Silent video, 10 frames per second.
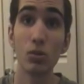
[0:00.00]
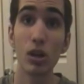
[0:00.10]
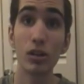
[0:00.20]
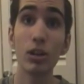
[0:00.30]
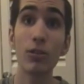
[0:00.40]

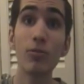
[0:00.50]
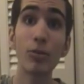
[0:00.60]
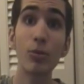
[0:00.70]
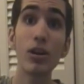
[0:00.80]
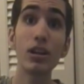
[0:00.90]
Well, hello
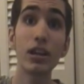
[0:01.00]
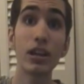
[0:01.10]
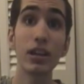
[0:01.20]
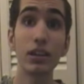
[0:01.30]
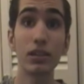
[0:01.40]
everyone,
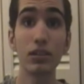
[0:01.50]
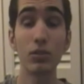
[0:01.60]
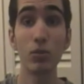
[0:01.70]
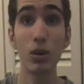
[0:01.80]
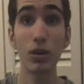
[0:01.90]
and
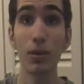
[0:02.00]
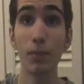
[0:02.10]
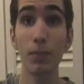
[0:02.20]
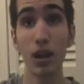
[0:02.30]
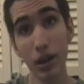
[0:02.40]
welcome.